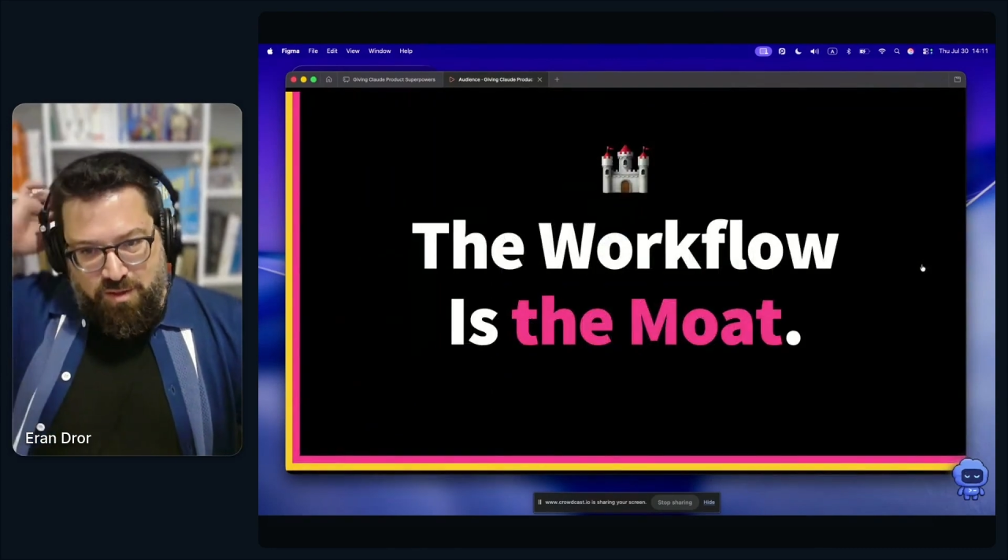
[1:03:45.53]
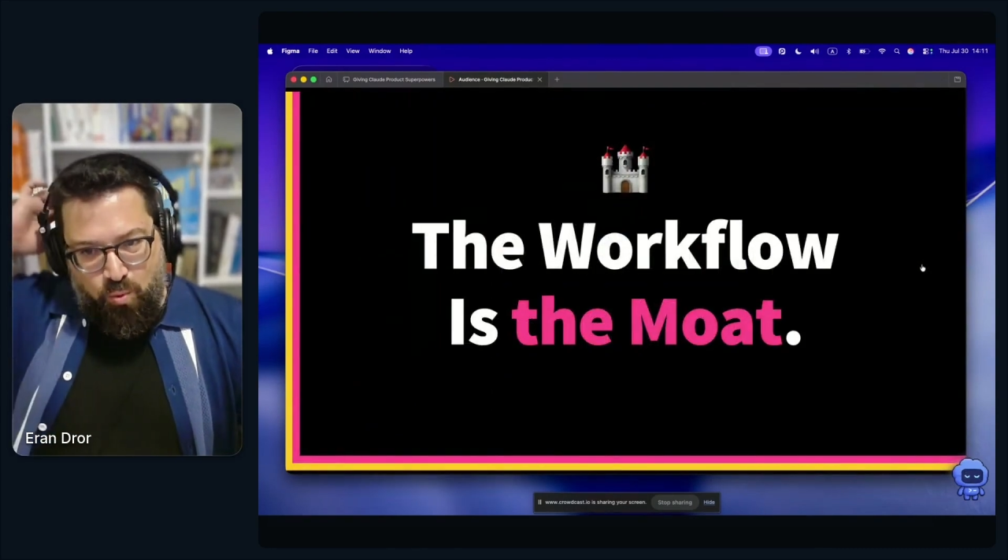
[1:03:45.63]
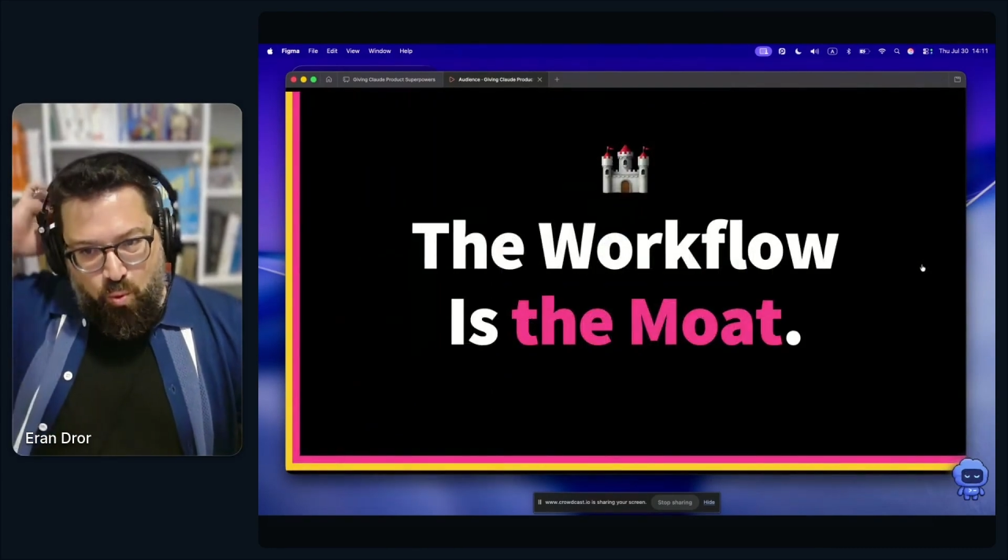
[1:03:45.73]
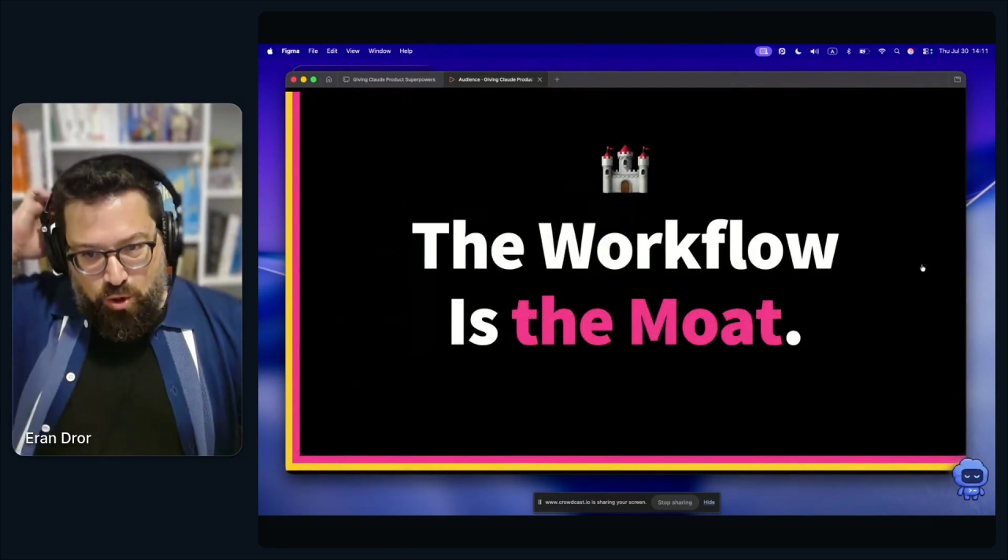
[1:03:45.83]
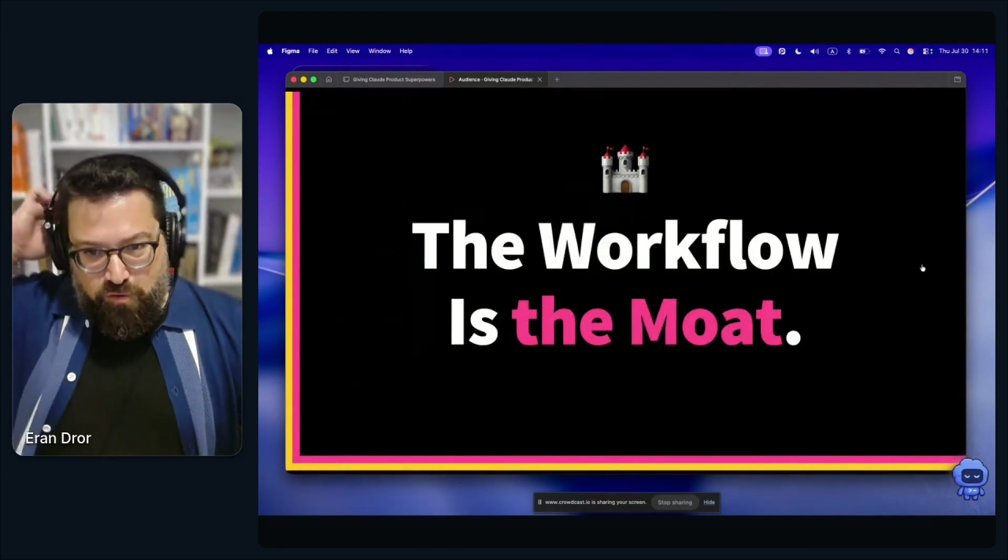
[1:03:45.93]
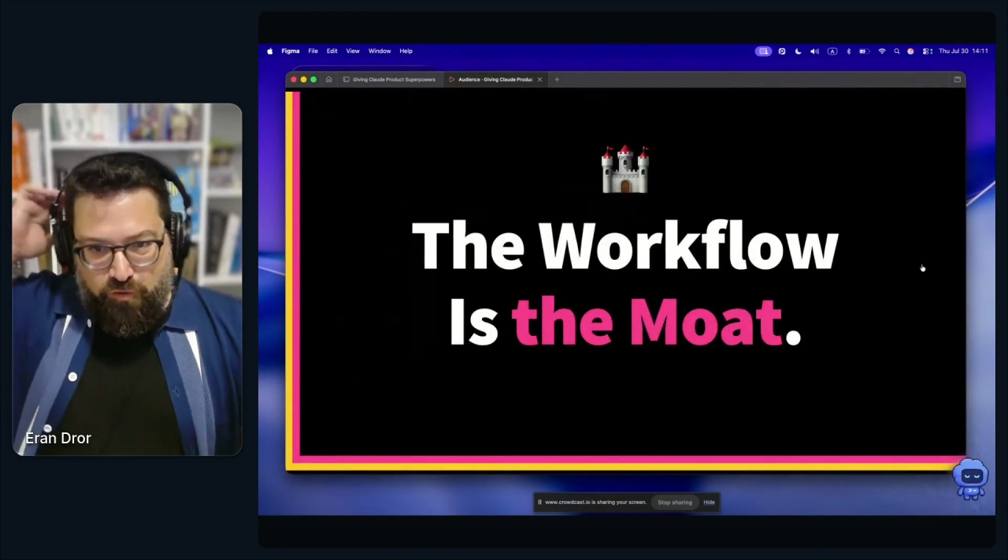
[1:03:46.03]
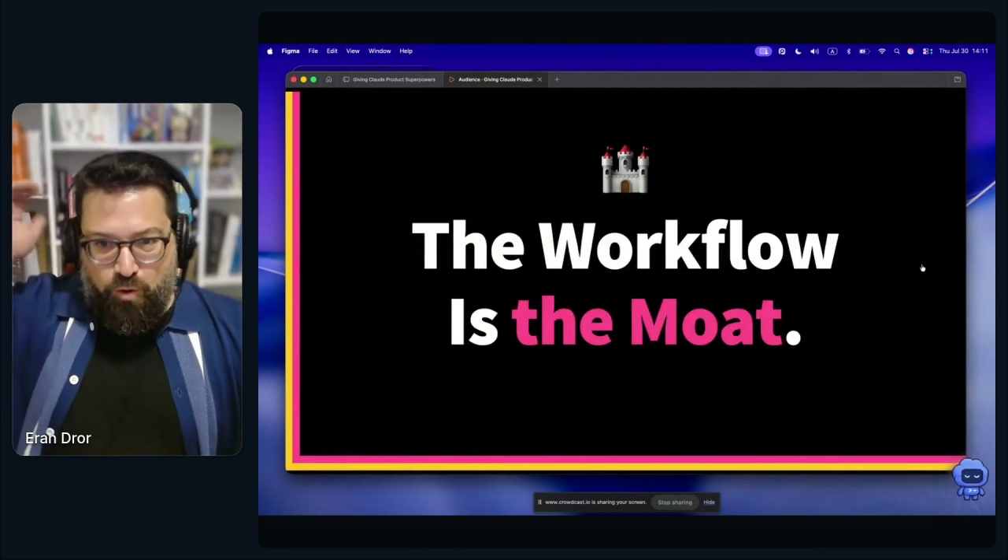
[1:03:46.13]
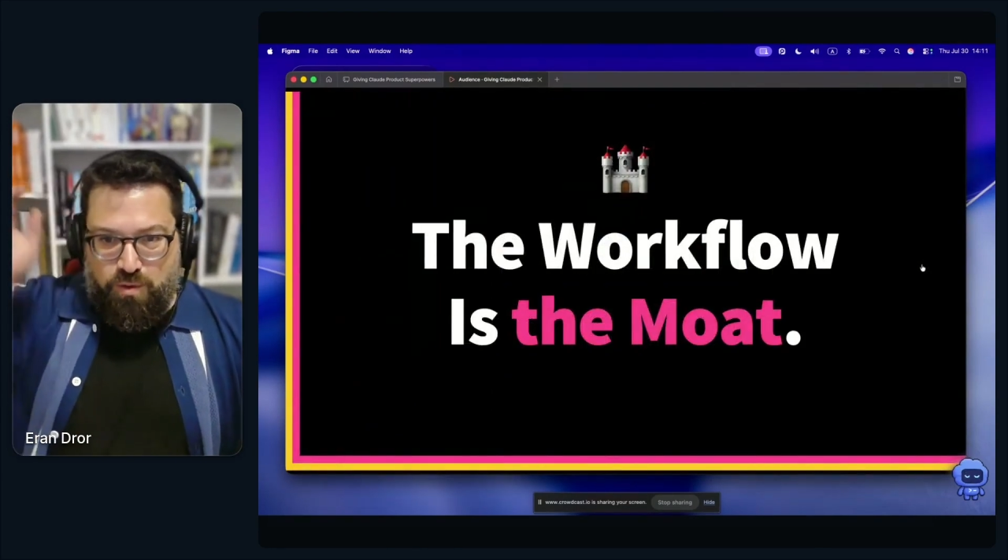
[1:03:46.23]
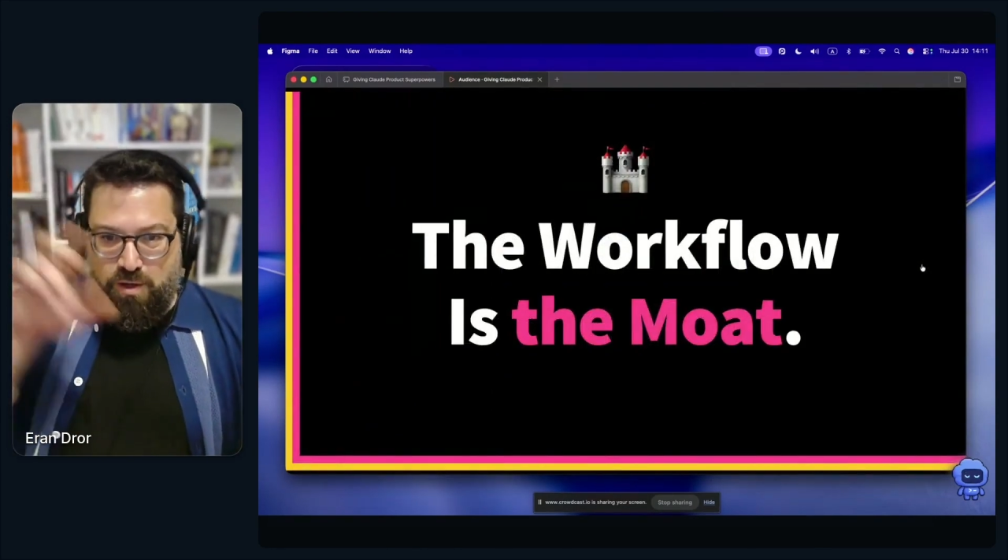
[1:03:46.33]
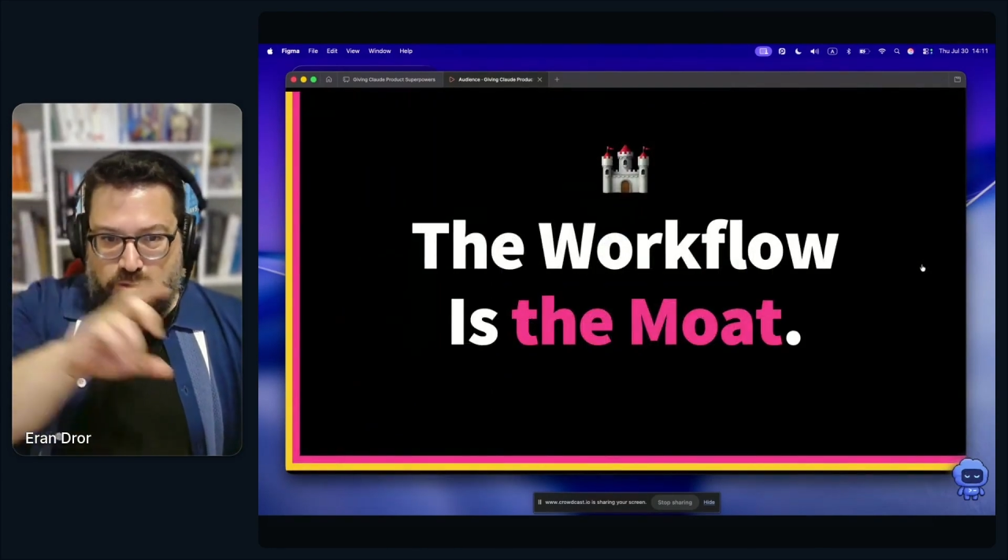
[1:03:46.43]
the
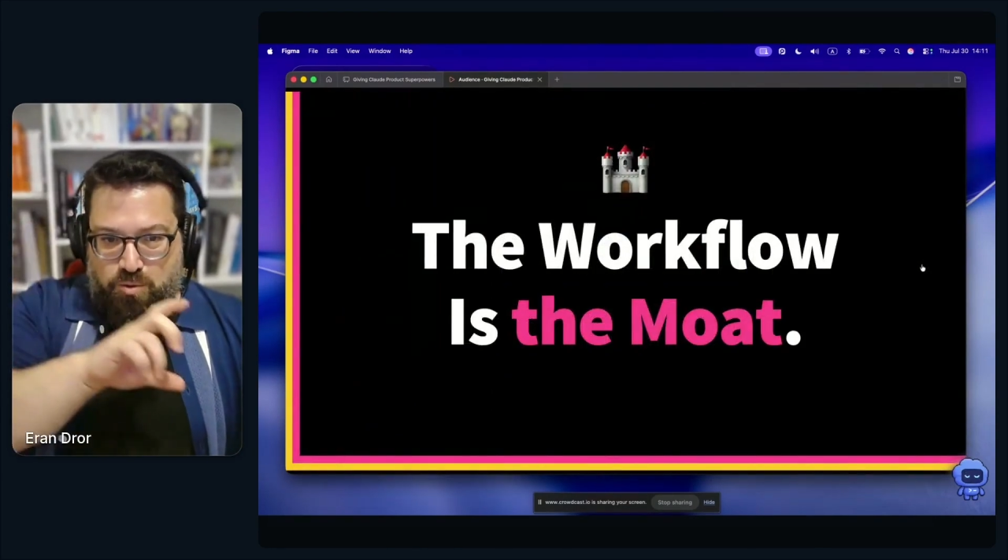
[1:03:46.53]
workflow that you